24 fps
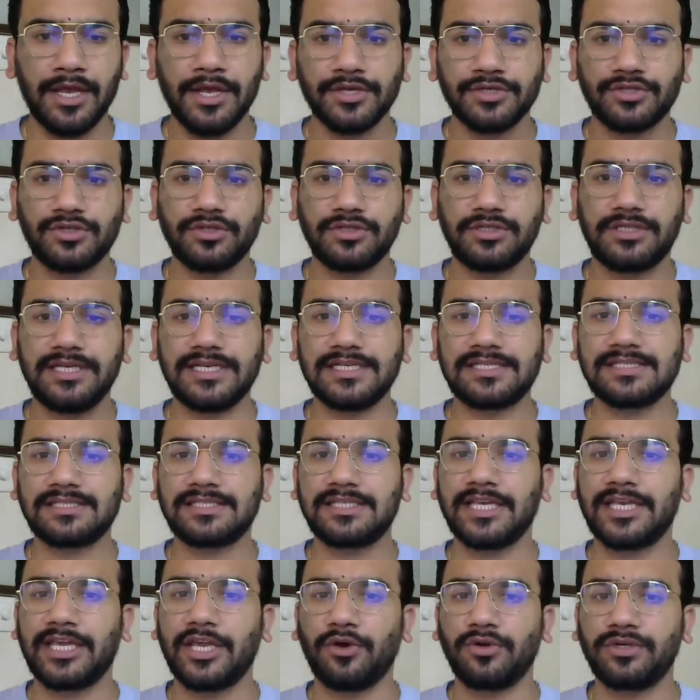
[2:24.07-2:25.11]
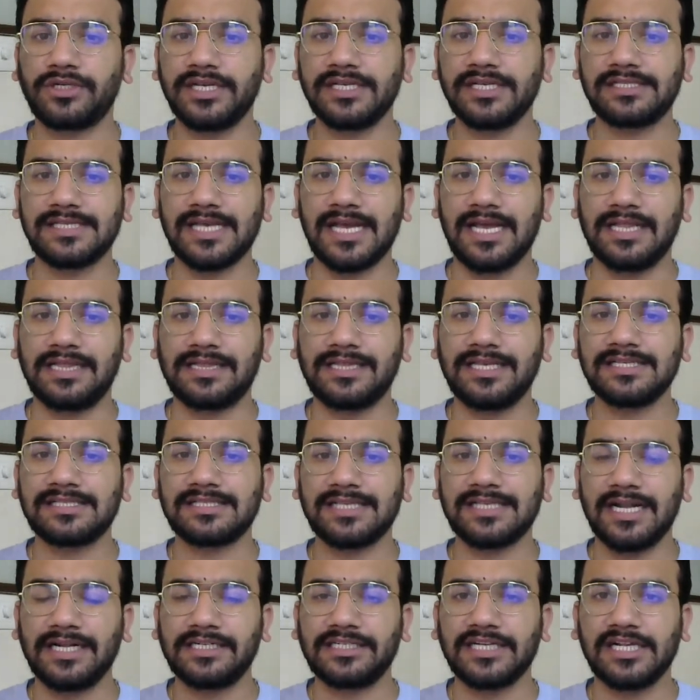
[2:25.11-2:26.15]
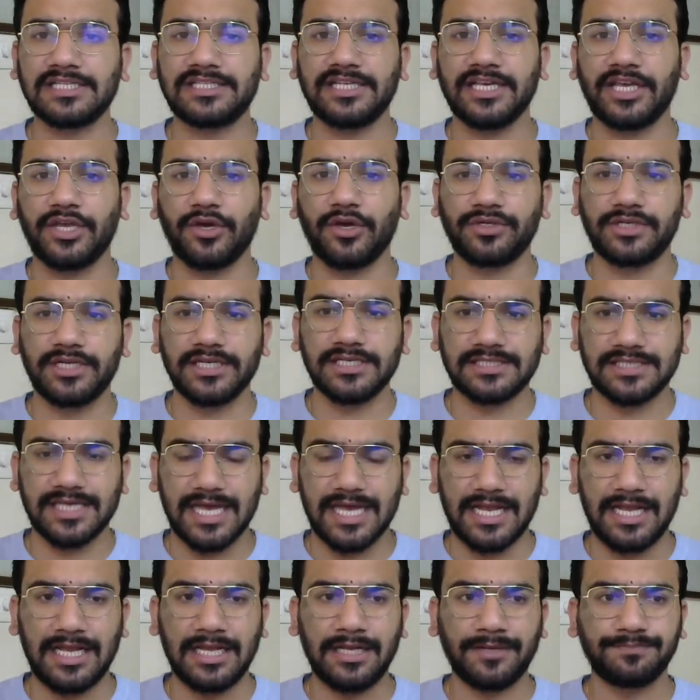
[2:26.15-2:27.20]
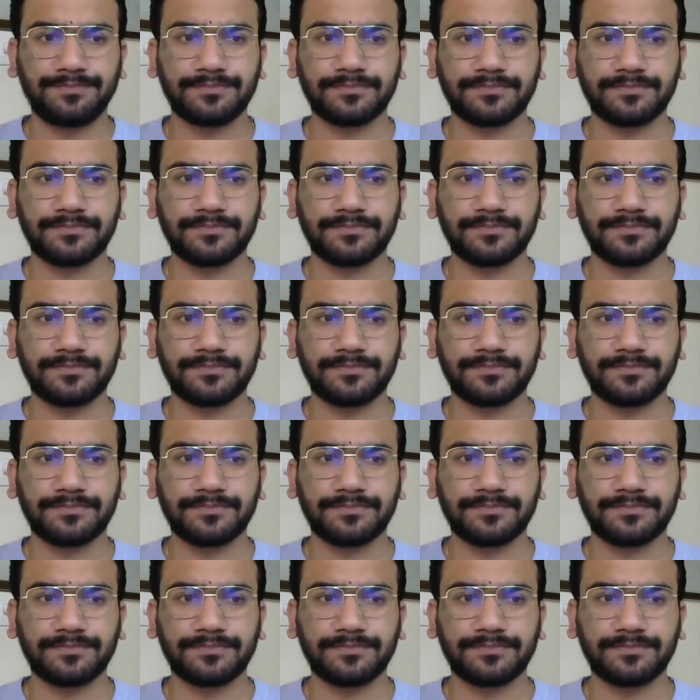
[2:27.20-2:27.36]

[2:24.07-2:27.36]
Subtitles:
So this security cell, this central security cell